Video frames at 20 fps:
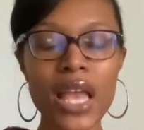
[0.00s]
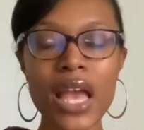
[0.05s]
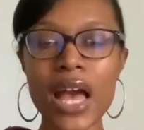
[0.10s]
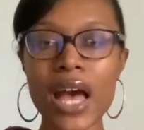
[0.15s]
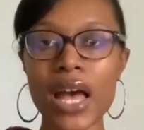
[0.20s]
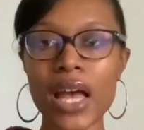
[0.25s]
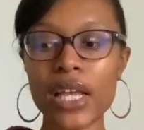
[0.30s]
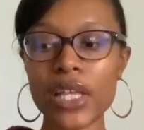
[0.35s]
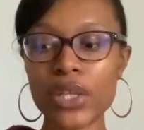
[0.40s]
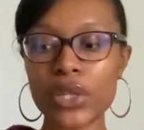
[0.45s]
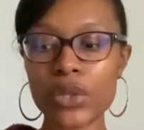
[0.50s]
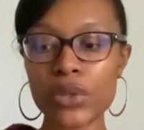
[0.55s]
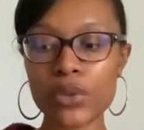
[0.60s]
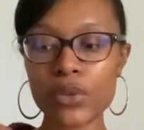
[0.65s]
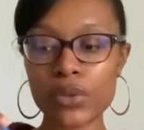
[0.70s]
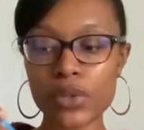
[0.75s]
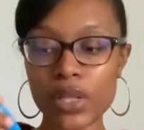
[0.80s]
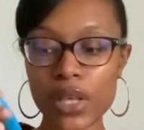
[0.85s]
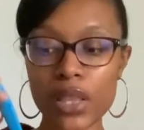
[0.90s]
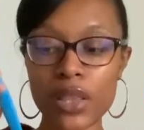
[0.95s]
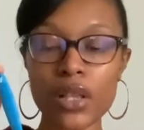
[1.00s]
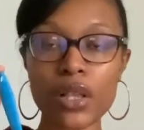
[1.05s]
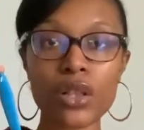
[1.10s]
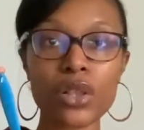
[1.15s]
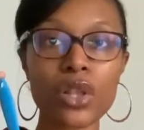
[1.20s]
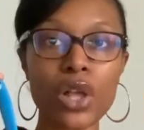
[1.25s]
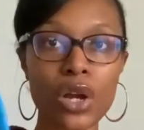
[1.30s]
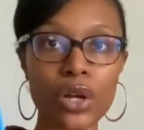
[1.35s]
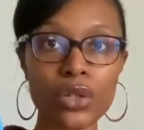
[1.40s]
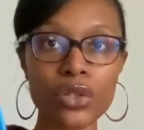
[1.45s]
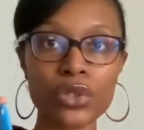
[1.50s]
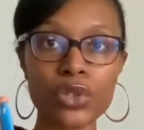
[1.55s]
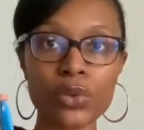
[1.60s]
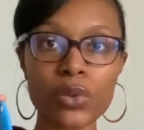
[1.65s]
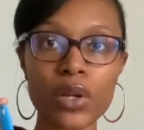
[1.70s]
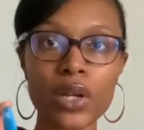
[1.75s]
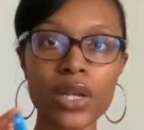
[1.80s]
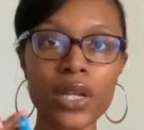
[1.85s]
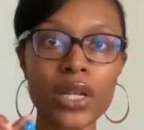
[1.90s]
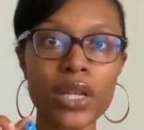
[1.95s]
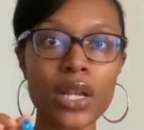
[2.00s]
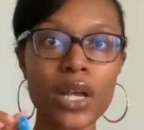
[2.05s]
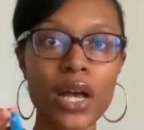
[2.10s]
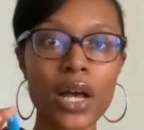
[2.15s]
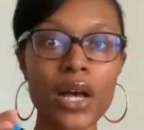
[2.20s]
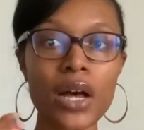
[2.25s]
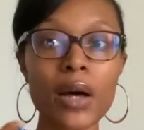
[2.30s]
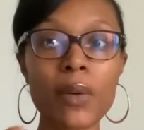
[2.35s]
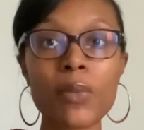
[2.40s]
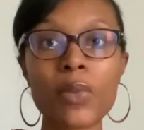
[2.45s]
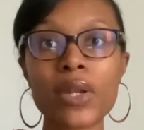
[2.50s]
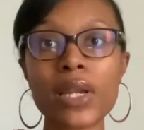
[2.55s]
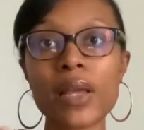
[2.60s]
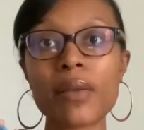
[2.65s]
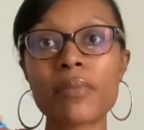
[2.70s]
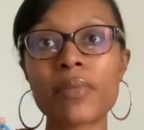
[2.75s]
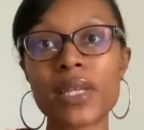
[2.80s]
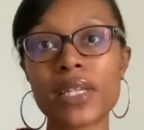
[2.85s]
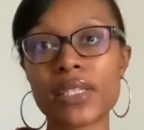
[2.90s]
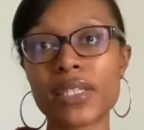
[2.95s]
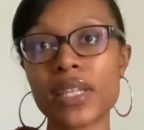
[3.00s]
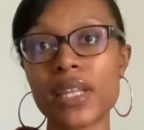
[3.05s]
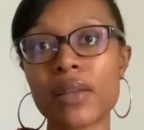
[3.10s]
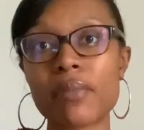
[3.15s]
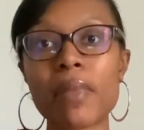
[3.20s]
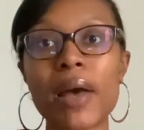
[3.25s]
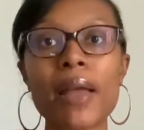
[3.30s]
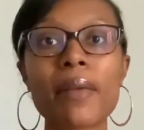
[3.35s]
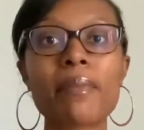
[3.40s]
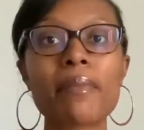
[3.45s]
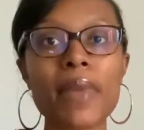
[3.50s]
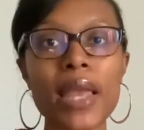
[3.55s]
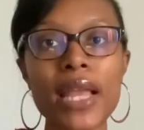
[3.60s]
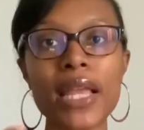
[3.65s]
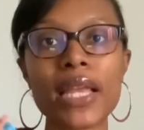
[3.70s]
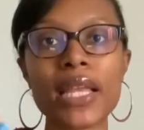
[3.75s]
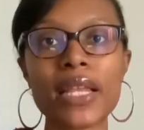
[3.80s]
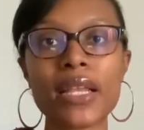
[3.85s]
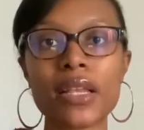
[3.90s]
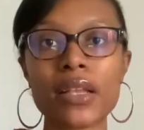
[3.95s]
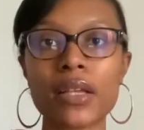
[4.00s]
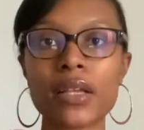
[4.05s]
I use the large one when I'm mixing my main